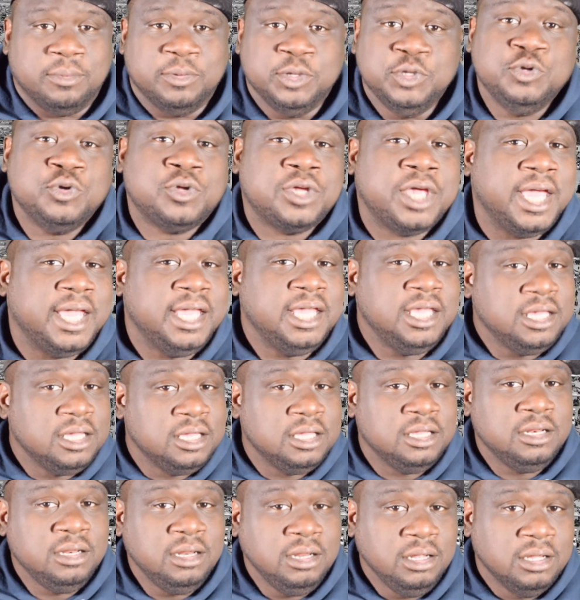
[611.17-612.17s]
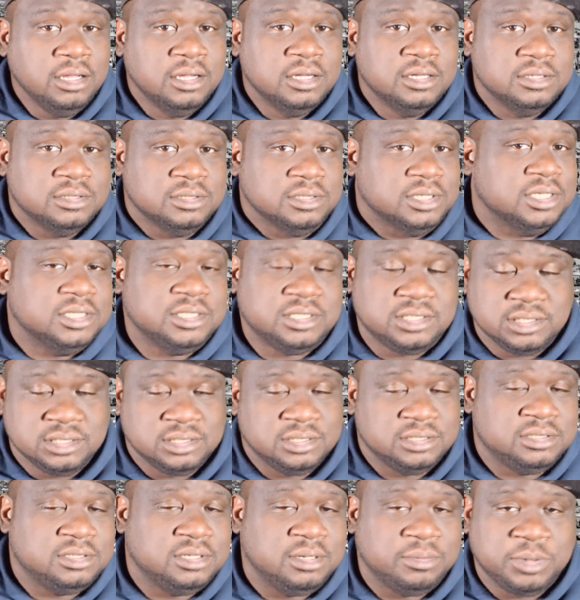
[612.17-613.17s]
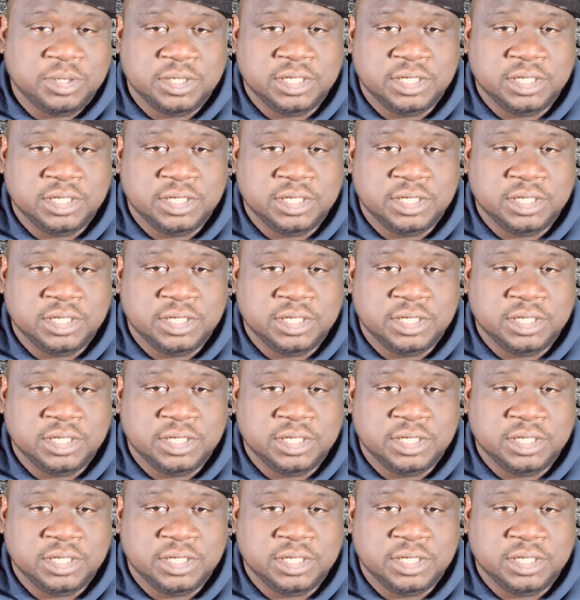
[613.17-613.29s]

I mean, you can. This is